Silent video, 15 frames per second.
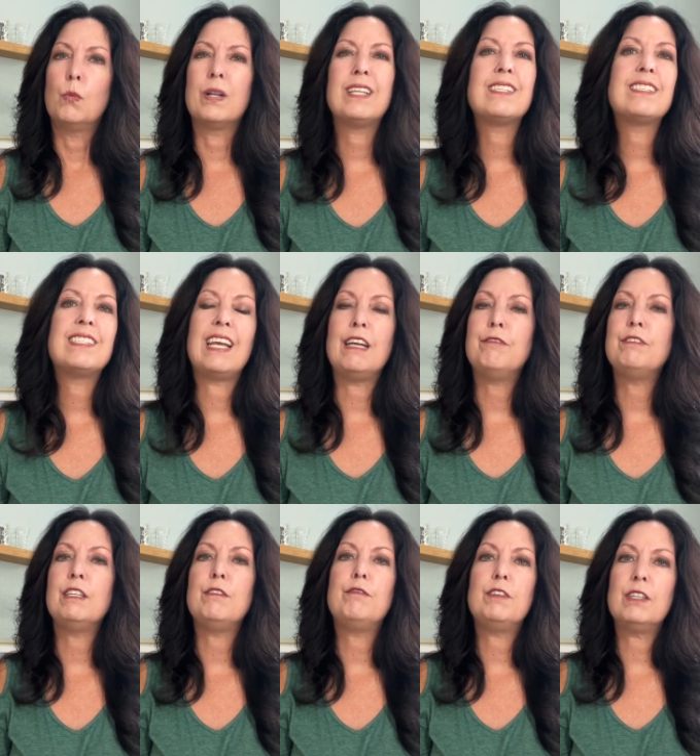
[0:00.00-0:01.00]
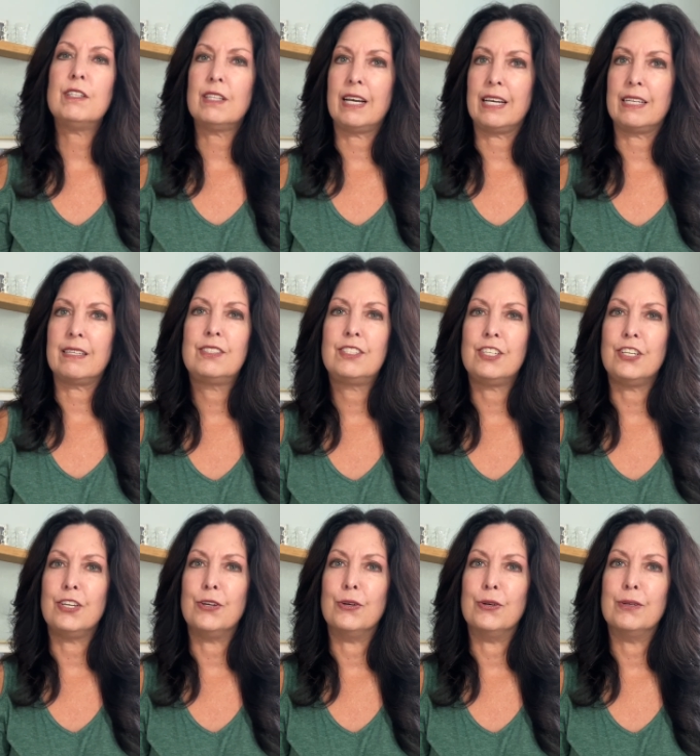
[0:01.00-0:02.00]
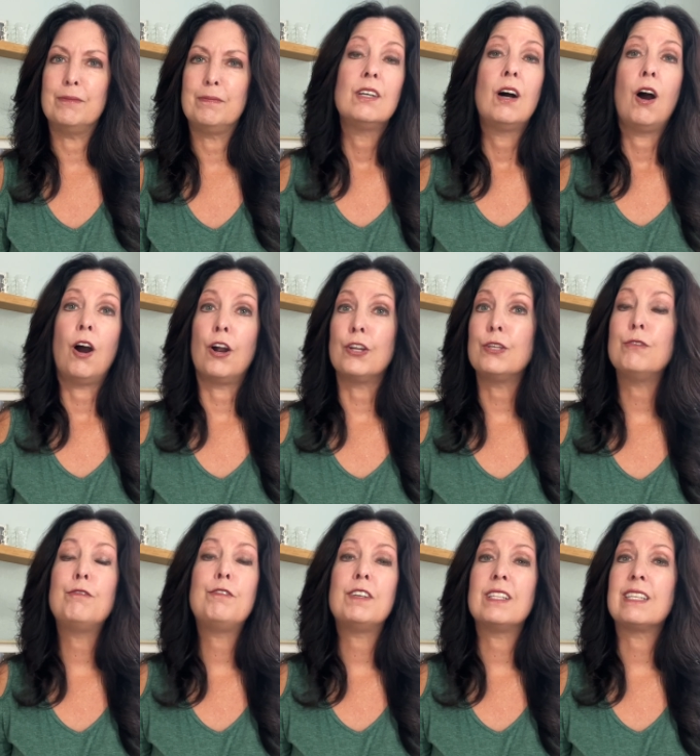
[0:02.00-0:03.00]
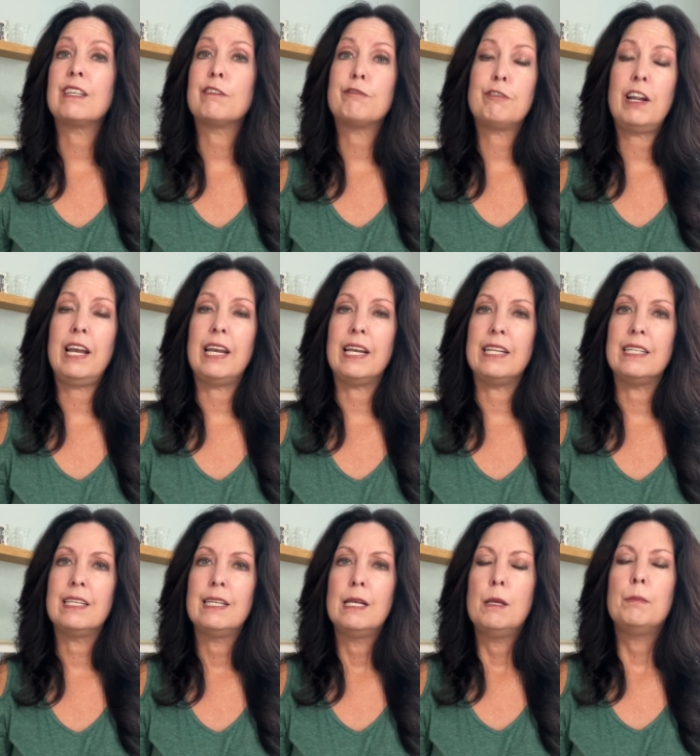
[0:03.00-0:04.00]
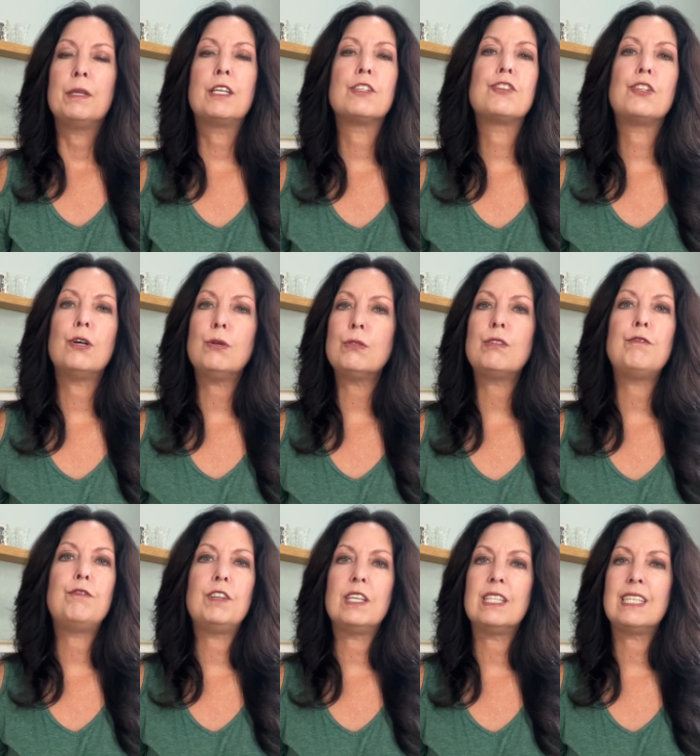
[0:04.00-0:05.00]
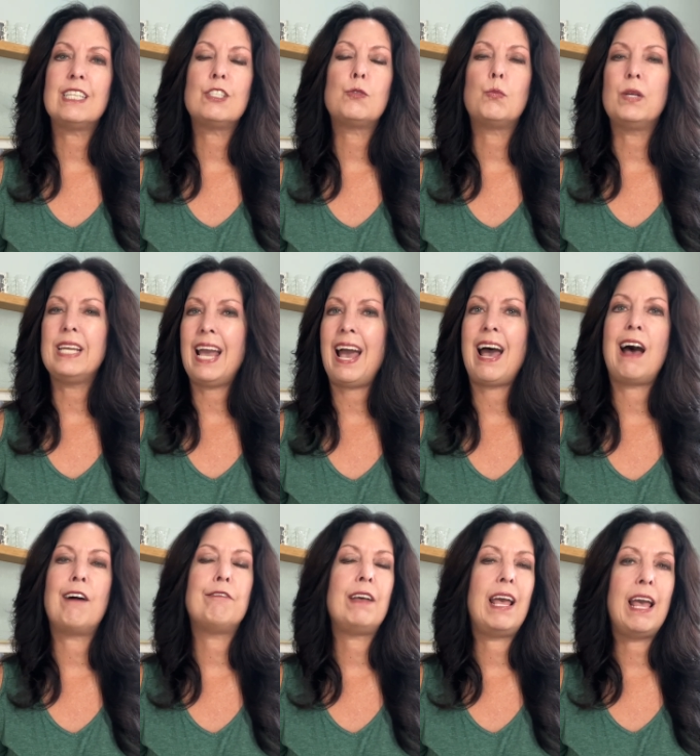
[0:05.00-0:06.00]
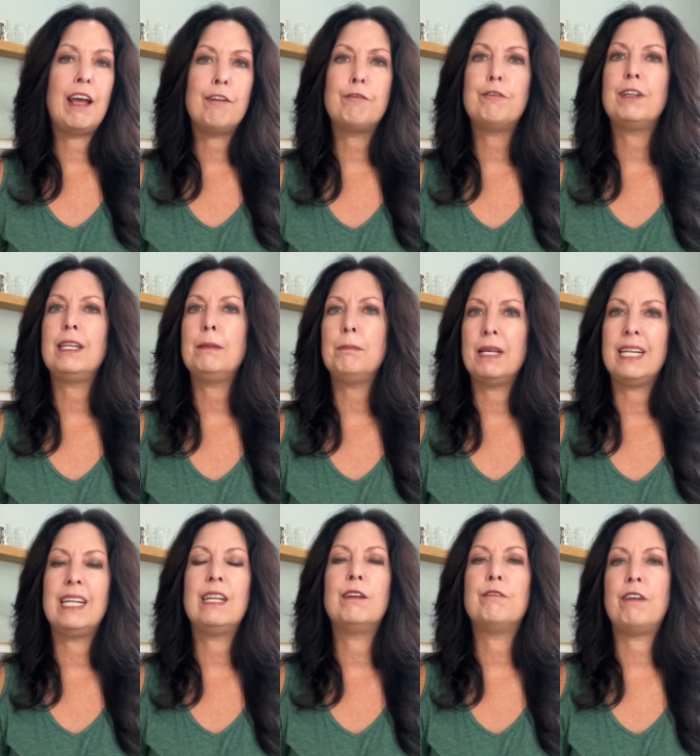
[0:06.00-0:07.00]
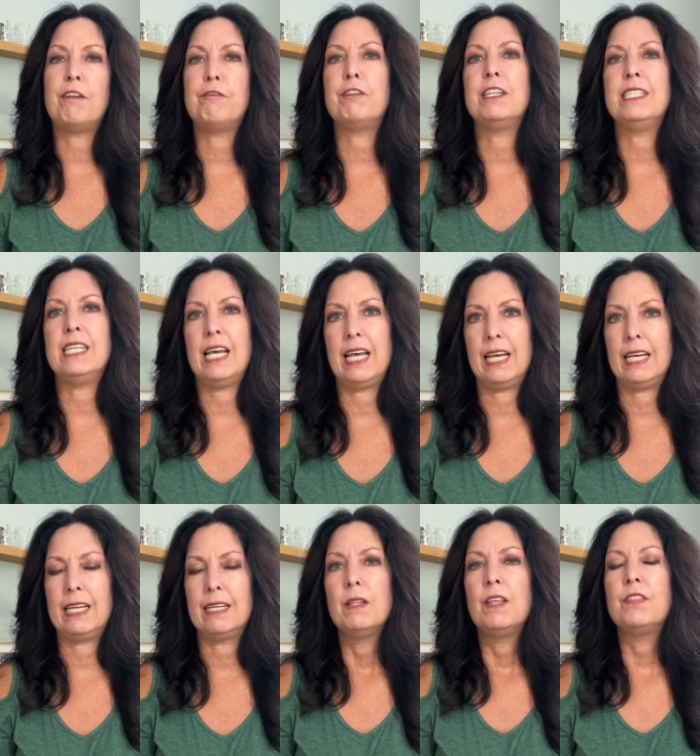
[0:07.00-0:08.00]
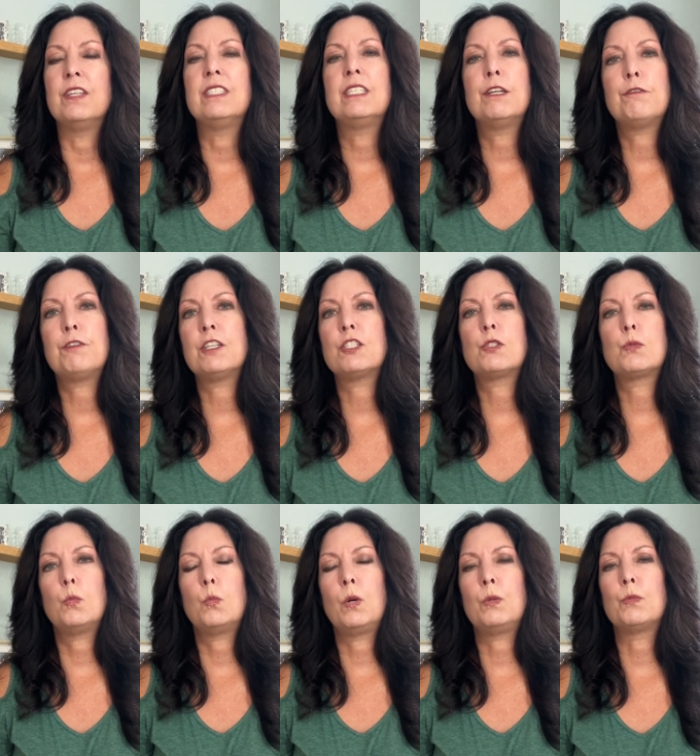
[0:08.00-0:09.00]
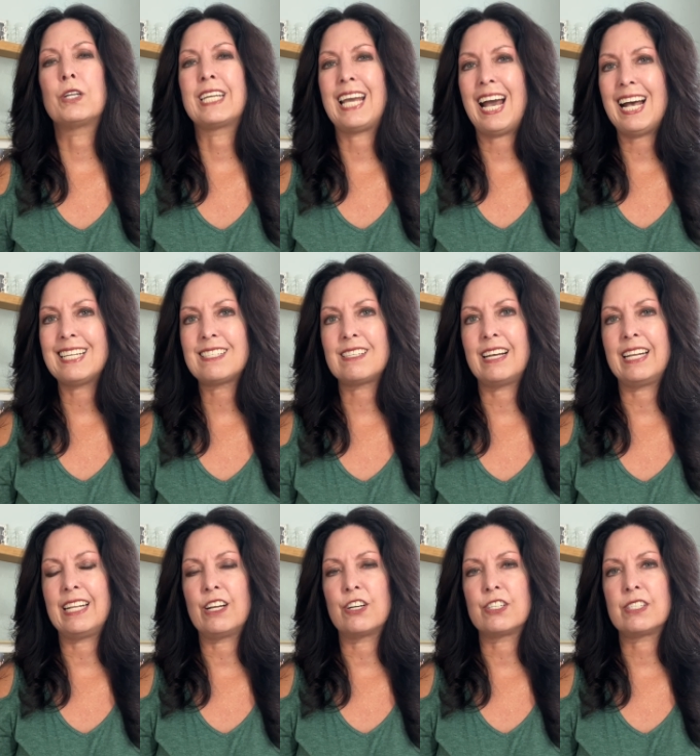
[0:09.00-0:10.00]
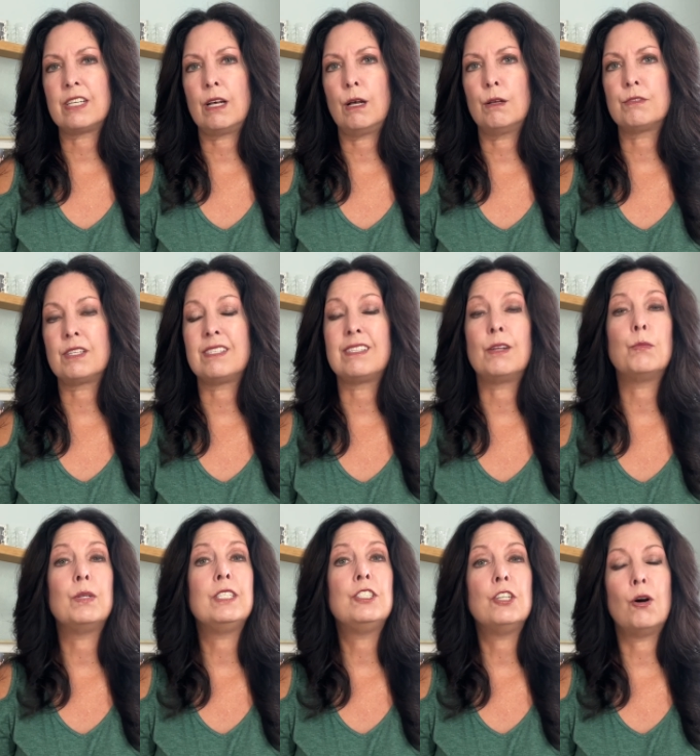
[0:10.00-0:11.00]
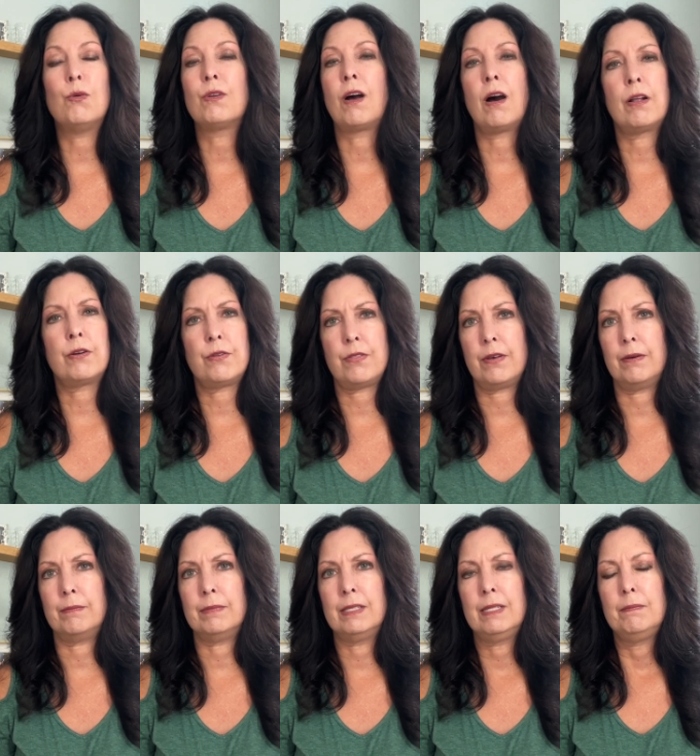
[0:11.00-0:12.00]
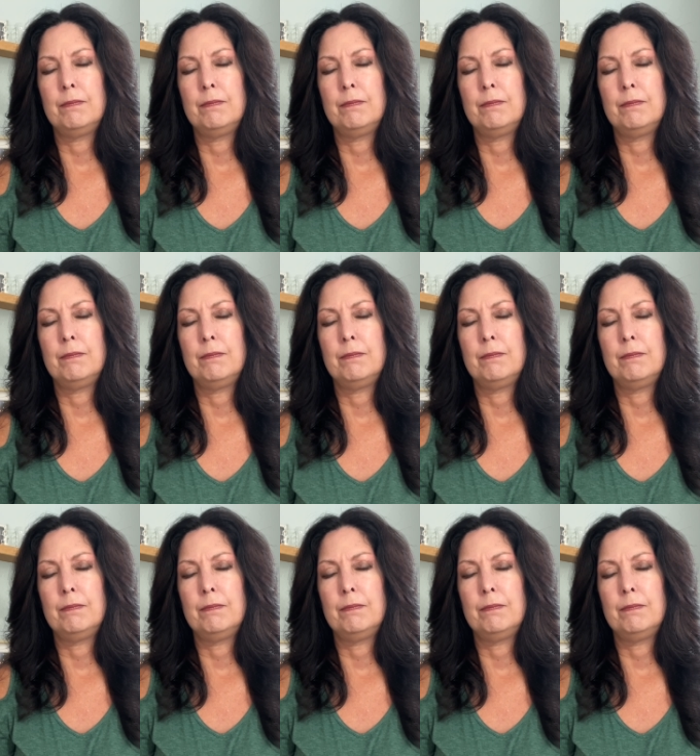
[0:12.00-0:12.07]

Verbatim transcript: What does safety feel like to you? Are you feeling afraid? Because those feelings we have every minute of every day. The difference when we're gaslighting ourselves is that we don't honor them.